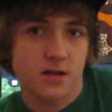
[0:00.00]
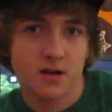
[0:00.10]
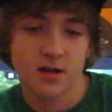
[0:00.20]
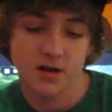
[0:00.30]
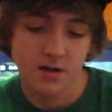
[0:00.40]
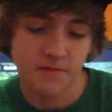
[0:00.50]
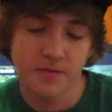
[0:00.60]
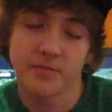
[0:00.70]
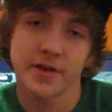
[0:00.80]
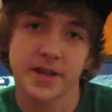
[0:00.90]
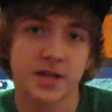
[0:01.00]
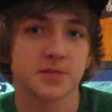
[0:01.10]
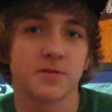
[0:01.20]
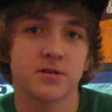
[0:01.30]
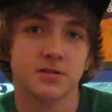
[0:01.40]
I've been playing
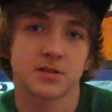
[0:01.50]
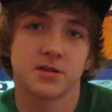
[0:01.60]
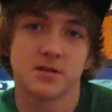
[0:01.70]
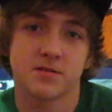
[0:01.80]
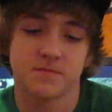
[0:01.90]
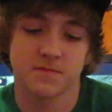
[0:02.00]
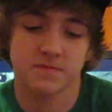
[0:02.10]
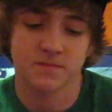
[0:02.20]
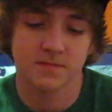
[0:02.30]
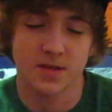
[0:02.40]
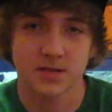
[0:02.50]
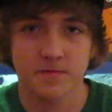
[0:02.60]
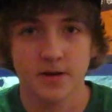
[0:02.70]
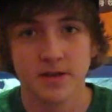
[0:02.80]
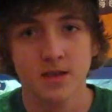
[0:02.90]
Xbox. That's
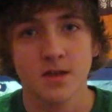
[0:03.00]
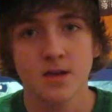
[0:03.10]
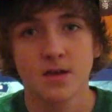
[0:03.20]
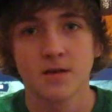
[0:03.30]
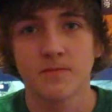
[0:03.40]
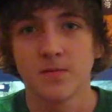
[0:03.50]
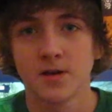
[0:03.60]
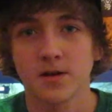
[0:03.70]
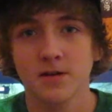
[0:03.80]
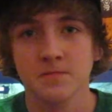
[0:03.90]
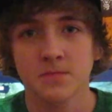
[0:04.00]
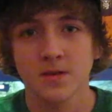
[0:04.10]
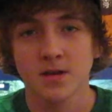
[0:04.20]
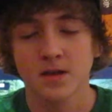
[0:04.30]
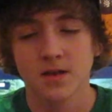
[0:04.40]
about it. But
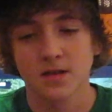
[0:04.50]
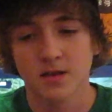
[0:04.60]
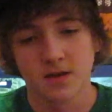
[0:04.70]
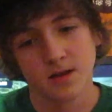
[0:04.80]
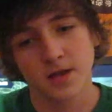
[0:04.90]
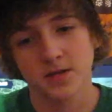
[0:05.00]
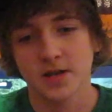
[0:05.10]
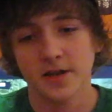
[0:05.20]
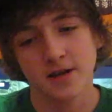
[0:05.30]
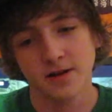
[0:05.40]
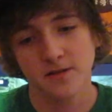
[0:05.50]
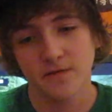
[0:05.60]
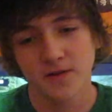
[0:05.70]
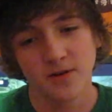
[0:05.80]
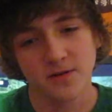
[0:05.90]
yesterday I got a new
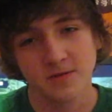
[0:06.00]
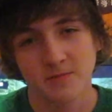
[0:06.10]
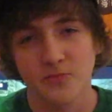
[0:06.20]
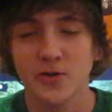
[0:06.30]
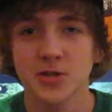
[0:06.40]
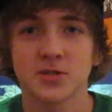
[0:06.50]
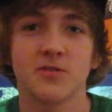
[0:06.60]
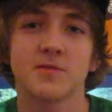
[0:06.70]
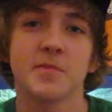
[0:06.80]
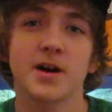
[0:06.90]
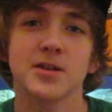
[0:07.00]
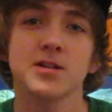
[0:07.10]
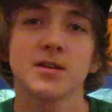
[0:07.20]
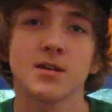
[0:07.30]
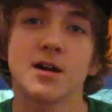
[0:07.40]
phone. Pretty stoked about it.
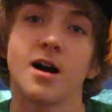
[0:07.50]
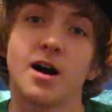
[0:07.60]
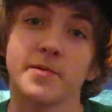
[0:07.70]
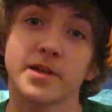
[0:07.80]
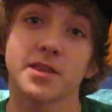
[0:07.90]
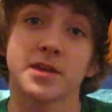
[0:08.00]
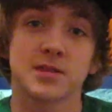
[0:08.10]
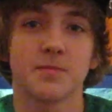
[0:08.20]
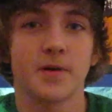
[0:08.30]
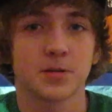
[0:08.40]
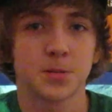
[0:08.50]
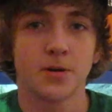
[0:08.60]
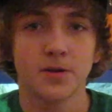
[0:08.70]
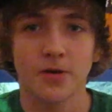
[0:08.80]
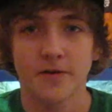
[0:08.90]
I mean, I think it's the best
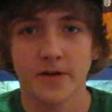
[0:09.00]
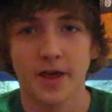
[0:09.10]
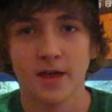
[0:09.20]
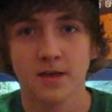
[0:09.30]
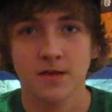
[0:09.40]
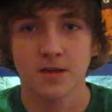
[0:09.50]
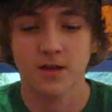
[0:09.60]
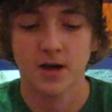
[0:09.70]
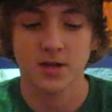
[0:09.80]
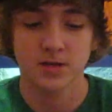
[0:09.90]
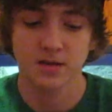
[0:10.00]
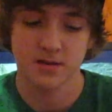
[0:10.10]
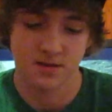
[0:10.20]
phone you'll ever get. You guys